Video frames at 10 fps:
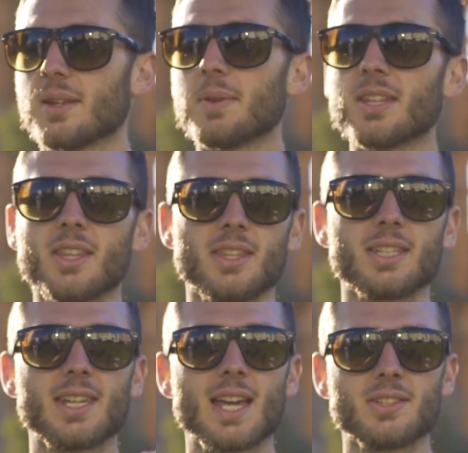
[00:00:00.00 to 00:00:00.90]
Something that
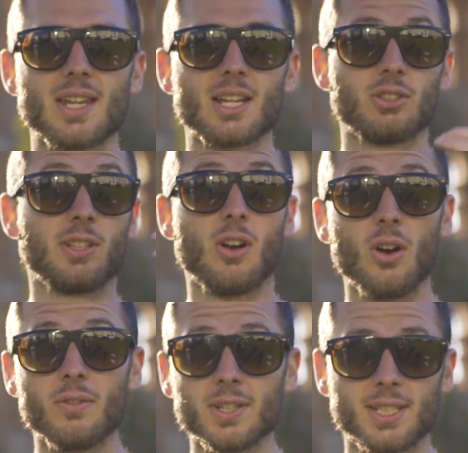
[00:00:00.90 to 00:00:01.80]
this has actually
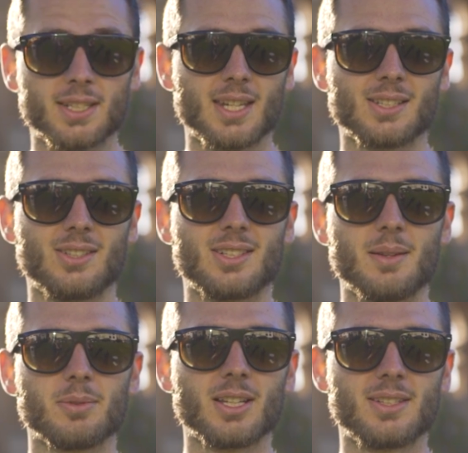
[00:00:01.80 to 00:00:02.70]
over 6-axis
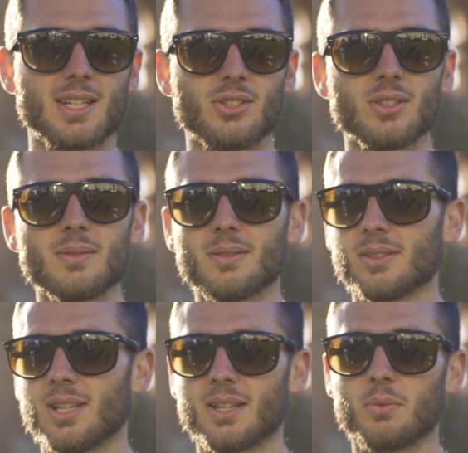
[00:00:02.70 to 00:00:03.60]
stabilization,
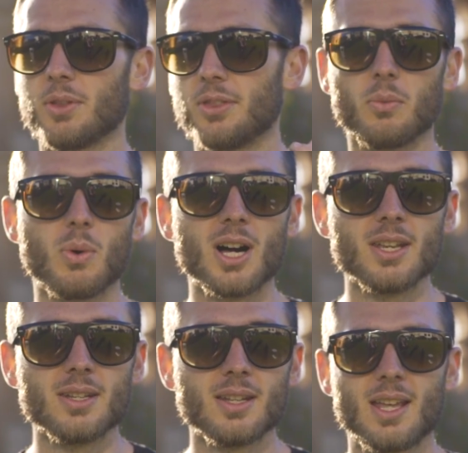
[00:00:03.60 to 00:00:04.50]
like with the
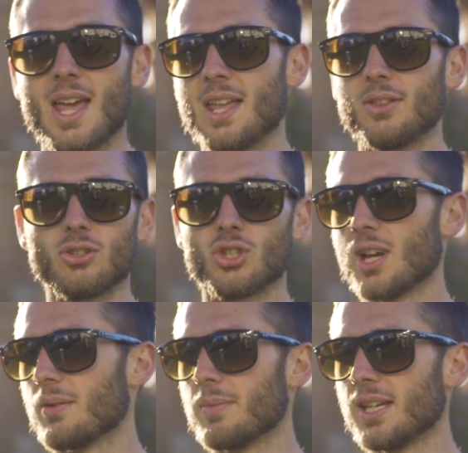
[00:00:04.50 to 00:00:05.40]
One and the
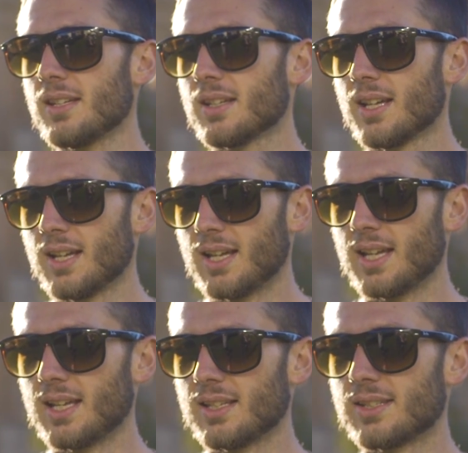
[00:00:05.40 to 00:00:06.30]
Xiaomi,
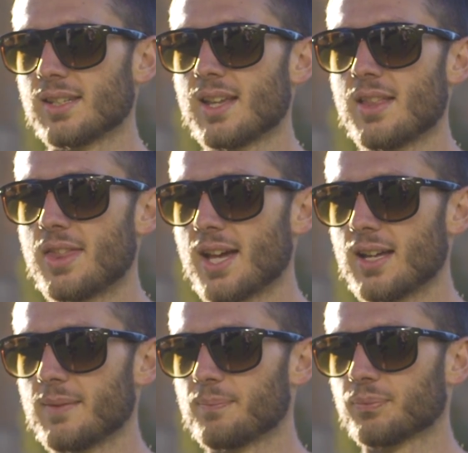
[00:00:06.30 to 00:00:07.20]
is
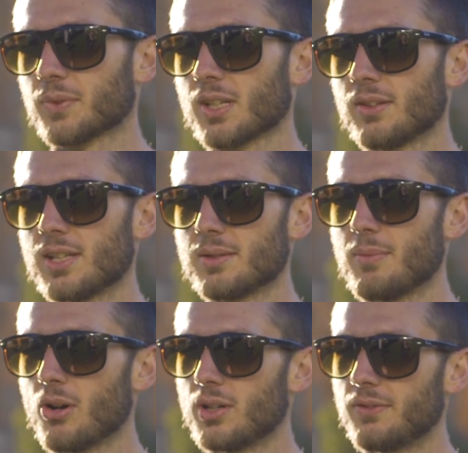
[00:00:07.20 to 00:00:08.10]
that there's a
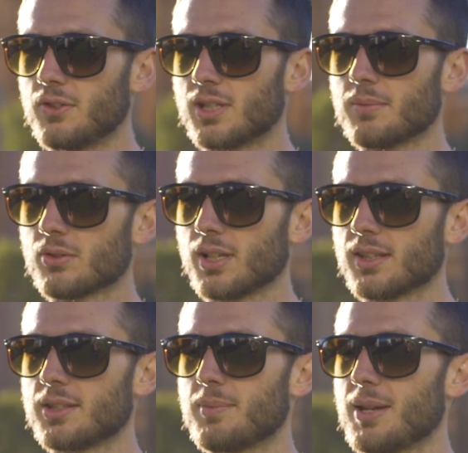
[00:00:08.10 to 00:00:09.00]
mode. If you double click
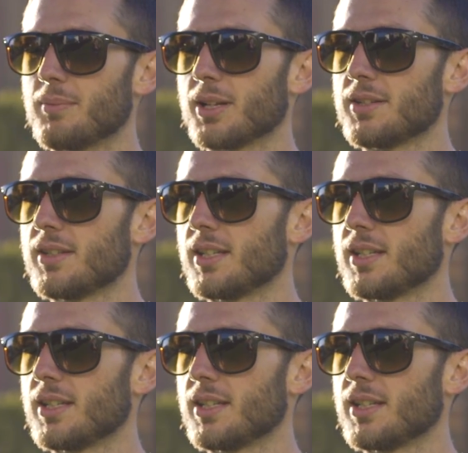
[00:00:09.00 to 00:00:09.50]
this main button